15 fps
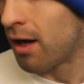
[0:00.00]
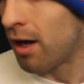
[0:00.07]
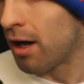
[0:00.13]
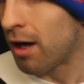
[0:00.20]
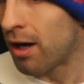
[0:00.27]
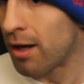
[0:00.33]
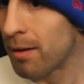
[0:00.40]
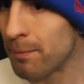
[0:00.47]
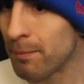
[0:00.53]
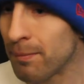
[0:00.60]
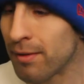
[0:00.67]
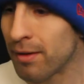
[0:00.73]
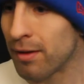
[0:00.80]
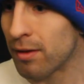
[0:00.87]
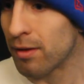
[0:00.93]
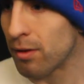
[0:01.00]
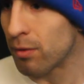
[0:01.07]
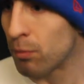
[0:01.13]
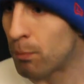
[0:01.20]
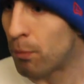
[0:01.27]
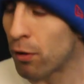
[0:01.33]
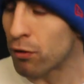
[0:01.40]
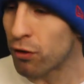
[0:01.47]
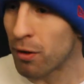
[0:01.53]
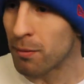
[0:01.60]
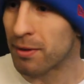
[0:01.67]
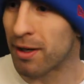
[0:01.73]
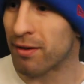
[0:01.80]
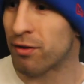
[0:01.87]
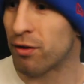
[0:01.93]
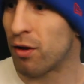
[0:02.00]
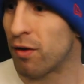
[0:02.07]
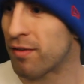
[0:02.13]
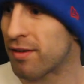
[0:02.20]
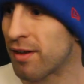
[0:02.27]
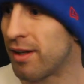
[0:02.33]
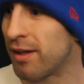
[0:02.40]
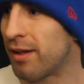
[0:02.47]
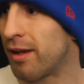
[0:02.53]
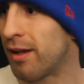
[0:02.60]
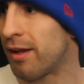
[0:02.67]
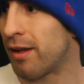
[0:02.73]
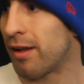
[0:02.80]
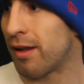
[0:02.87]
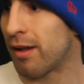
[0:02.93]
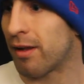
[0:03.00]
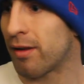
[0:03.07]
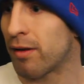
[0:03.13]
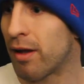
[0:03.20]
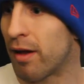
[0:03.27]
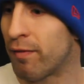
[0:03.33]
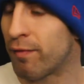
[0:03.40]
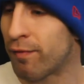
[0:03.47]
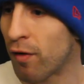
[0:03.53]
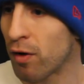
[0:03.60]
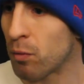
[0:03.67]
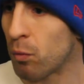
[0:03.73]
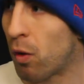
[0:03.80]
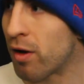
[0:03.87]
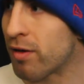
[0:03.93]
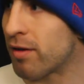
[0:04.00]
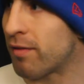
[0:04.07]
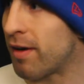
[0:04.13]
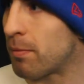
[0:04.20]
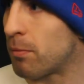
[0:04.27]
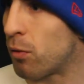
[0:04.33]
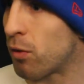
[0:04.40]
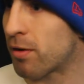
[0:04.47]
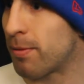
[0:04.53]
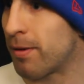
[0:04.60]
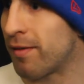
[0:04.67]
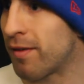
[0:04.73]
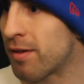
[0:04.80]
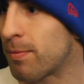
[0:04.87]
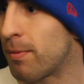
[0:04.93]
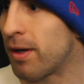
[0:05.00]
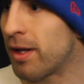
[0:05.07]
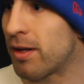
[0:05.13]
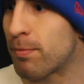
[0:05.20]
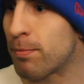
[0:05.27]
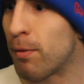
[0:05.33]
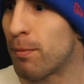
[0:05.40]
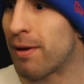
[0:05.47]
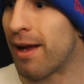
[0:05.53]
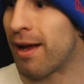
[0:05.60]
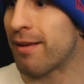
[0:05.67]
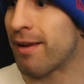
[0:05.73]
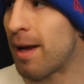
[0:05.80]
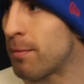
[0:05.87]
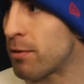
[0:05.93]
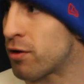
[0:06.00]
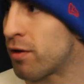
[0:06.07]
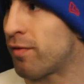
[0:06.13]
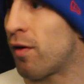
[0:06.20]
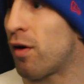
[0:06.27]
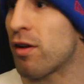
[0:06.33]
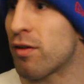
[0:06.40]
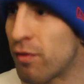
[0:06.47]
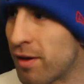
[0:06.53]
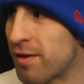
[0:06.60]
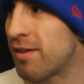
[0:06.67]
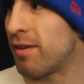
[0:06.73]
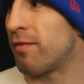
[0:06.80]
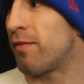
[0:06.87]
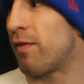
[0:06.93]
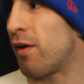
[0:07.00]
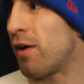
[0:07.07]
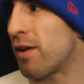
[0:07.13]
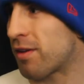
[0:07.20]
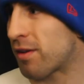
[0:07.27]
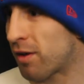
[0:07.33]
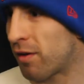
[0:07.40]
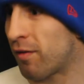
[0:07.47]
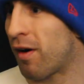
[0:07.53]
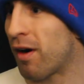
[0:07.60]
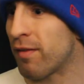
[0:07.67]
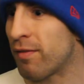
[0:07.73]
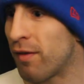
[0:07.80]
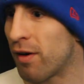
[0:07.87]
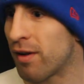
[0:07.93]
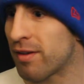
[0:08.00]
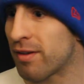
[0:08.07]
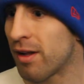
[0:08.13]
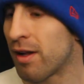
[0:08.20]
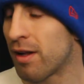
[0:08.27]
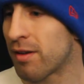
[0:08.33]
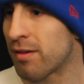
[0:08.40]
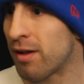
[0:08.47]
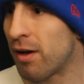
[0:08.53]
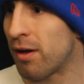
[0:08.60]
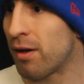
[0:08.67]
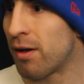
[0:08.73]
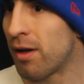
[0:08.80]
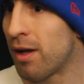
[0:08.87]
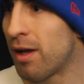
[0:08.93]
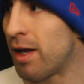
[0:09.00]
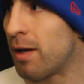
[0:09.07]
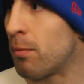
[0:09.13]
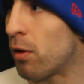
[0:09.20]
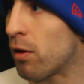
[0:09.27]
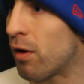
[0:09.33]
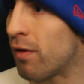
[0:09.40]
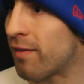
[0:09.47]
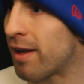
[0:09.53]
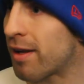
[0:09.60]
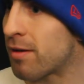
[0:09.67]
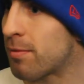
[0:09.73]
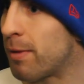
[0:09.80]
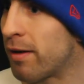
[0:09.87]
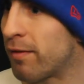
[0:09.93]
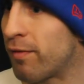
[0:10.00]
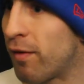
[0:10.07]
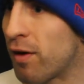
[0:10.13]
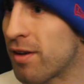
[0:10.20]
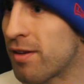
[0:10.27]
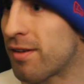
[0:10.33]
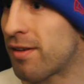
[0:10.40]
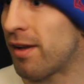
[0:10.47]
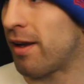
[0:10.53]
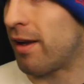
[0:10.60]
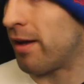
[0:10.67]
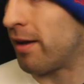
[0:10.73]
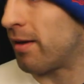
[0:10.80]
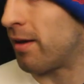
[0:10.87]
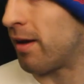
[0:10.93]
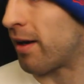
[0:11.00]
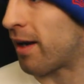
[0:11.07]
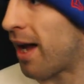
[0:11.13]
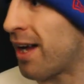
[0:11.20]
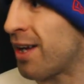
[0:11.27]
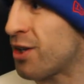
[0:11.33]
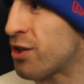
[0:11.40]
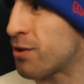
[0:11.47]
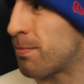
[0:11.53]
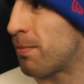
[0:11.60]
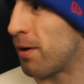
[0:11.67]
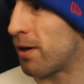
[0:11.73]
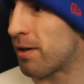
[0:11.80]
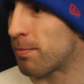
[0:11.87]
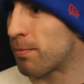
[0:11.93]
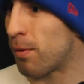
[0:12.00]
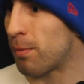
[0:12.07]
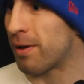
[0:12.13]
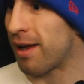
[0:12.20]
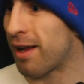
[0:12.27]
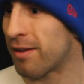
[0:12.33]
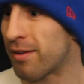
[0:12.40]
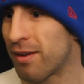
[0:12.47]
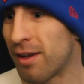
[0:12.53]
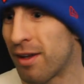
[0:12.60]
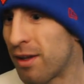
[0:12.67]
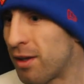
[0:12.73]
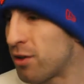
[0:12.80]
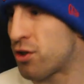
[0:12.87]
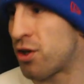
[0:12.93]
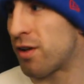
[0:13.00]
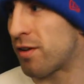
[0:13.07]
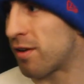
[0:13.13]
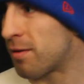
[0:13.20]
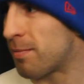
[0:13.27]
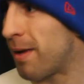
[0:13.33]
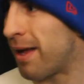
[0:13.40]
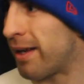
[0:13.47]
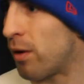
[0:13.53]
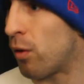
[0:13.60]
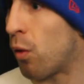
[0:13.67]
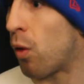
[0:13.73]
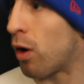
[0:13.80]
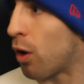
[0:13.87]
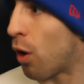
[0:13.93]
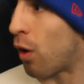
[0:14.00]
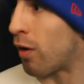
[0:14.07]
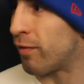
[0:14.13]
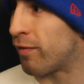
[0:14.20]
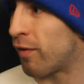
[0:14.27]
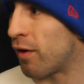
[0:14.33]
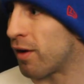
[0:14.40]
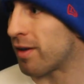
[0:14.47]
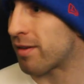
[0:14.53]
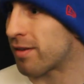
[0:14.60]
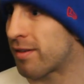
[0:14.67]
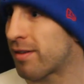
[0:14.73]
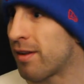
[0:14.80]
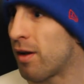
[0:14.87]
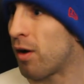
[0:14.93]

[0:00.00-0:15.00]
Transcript: Um, by the time you get to UFC, yeah, fight wise, I've had more experience, but he's probably had amateur fights, wrestling fights, karate fights. So he might not have had as many fights in a cage, but he's probably had just as many or a lot of fights